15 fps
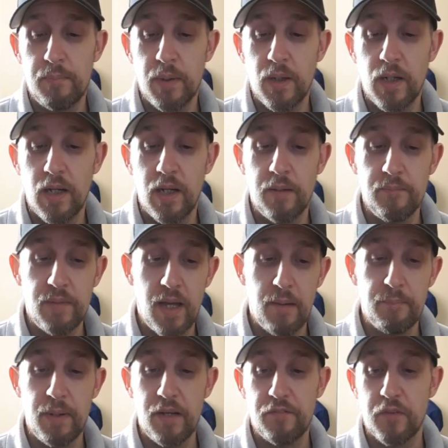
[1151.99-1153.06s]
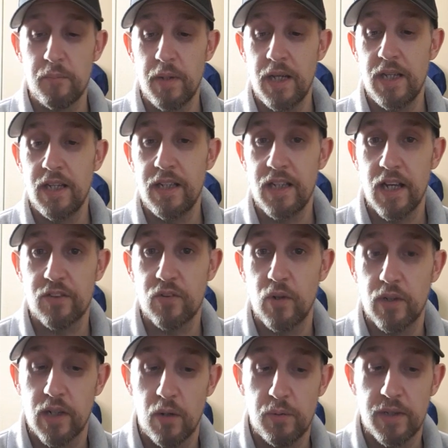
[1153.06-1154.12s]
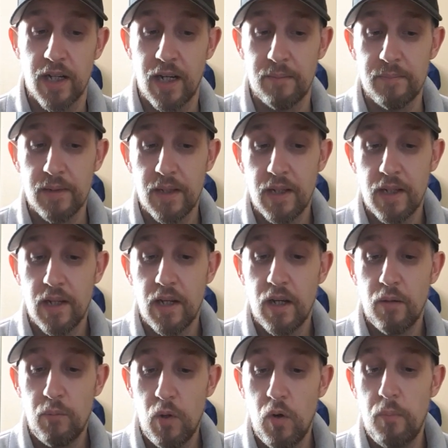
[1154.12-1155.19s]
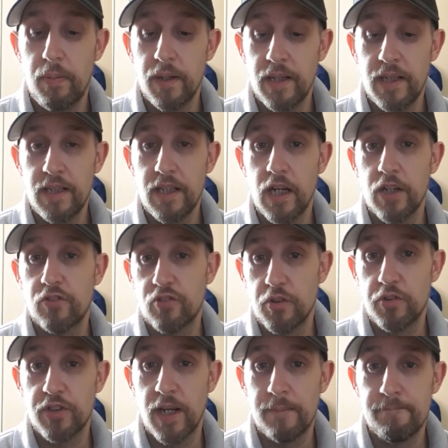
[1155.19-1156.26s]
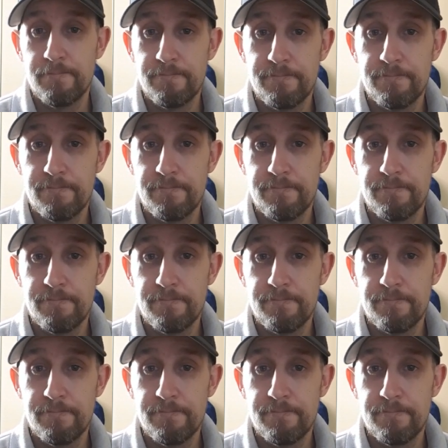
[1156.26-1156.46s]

But um, yeah, pick for me in the Ascot Gold Cup will be Trushan.